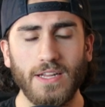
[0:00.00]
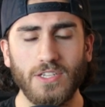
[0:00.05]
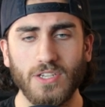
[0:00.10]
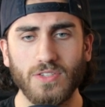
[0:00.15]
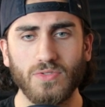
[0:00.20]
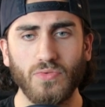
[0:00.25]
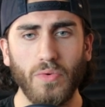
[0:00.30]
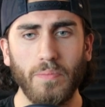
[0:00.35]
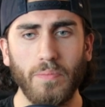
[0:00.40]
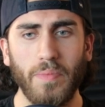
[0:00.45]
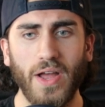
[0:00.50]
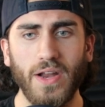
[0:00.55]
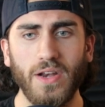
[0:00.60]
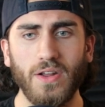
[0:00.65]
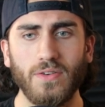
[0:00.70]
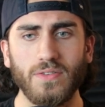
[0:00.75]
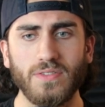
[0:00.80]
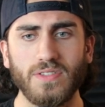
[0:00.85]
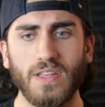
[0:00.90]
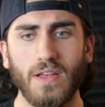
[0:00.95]
And just
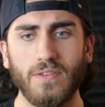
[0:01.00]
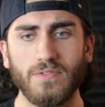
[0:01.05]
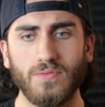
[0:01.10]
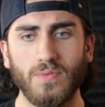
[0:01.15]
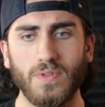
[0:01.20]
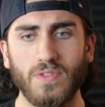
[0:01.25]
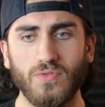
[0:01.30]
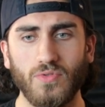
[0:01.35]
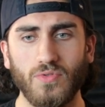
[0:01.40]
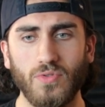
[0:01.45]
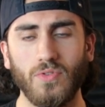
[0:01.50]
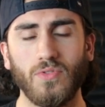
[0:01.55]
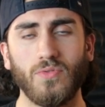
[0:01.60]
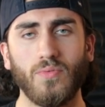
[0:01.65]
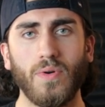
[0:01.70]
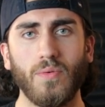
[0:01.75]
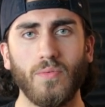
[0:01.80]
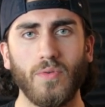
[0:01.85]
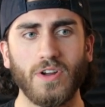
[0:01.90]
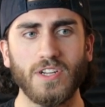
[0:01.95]
reminding ourselves with truth
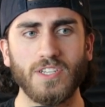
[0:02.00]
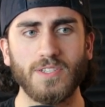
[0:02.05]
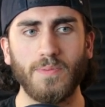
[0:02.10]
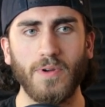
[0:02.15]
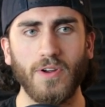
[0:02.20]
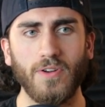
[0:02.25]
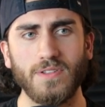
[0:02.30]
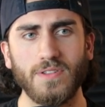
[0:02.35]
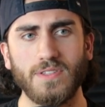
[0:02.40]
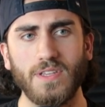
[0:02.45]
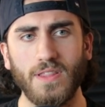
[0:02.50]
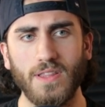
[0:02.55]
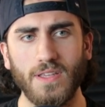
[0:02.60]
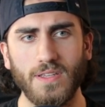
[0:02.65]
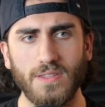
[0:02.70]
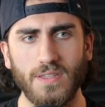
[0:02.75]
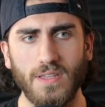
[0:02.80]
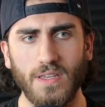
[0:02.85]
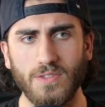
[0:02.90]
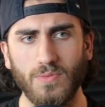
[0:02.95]
when we're experiencing
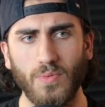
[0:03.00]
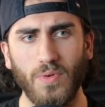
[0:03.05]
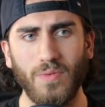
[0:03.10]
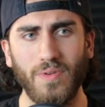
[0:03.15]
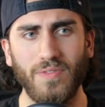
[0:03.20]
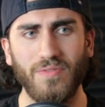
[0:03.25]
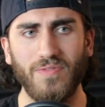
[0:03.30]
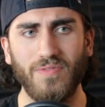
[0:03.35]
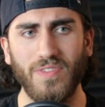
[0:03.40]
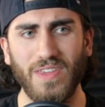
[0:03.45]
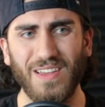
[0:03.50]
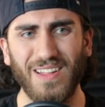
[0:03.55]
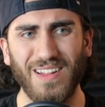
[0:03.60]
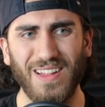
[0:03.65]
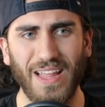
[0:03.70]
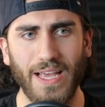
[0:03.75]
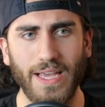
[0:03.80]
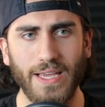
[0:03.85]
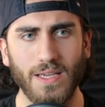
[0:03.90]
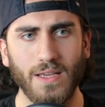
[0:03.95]
these things, when we
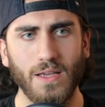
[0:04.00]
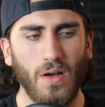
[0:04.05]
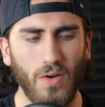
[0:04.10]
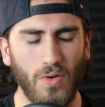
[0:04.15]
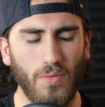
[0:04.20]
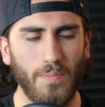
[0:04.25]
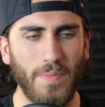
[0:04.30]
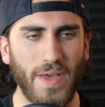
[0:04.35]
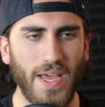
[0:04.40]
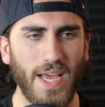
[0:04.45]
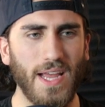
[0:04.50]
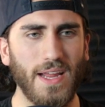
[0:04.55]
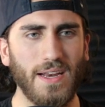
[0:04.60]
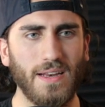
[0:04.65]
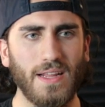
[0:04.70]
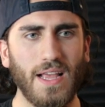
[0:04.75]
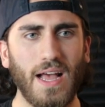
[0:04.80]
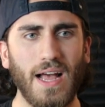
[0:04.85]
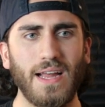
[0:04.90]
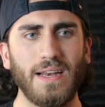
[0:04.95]
feel like, oh
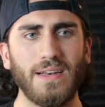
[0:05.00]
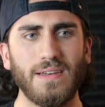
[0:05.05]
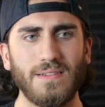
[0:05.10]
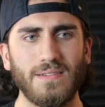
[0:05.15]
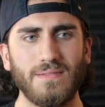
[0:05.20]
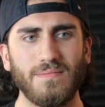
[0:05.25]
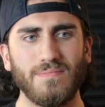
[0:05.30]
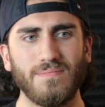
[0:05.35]
man, God,